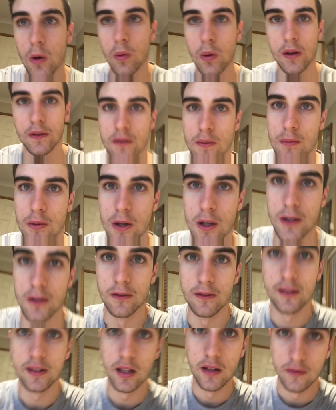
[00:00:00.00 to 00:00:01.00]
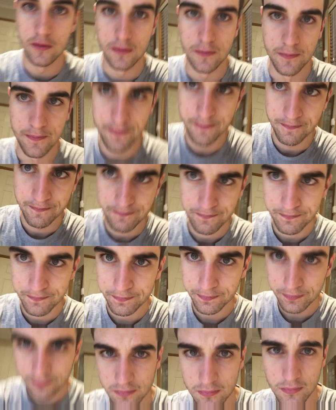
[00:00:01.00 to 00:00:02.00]
Worked from 9 till 7.
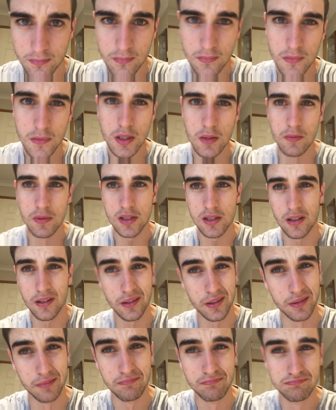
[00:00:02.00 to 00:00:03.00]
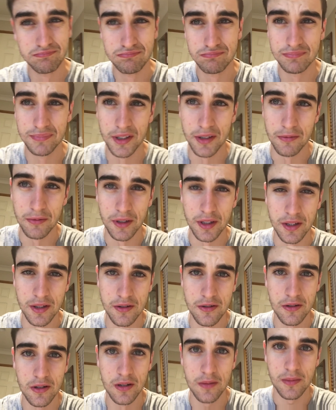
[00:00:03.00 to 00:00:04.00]
It was long, didn't really
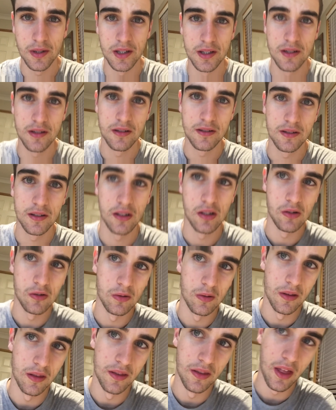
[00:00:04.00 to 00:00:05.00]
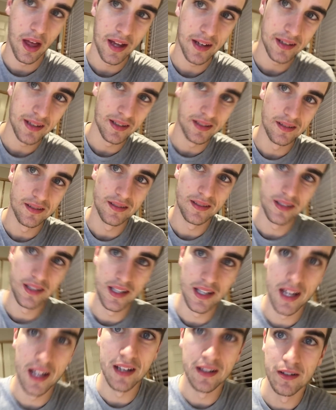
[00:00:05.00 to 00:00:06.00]
enjoy it much. So that is
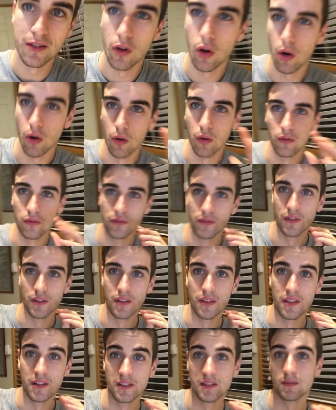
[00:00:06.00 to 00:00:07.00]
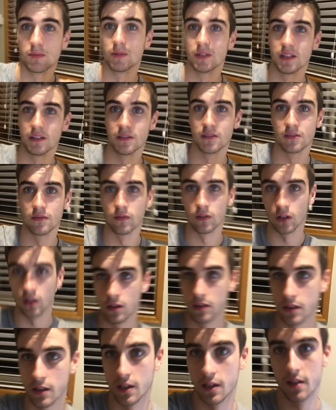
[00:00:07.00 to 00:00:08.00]
the end of this week's
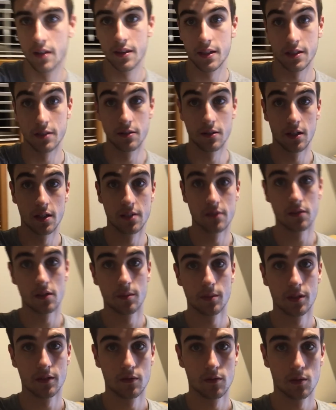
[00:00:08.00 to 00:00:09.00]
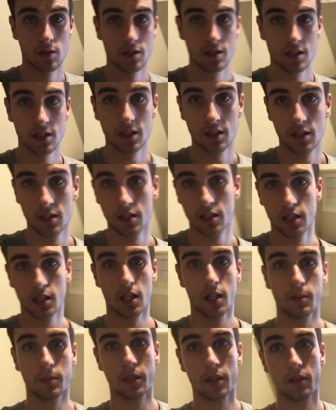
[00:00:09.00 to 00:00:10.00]
vlog. Thank you guys very much for watching.
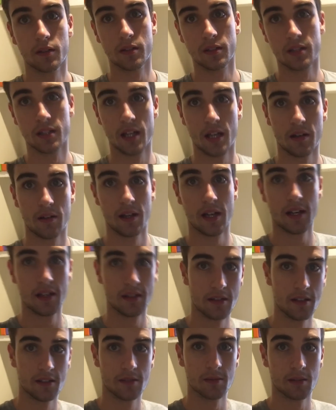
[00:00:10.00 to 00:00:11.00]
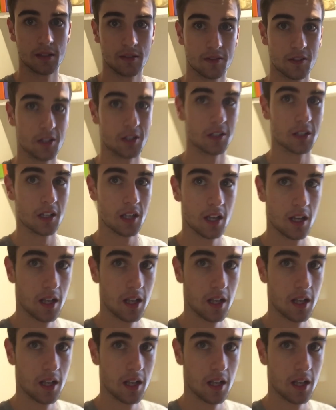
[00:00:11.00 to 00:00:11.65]
I'm going to now edit this week's vlog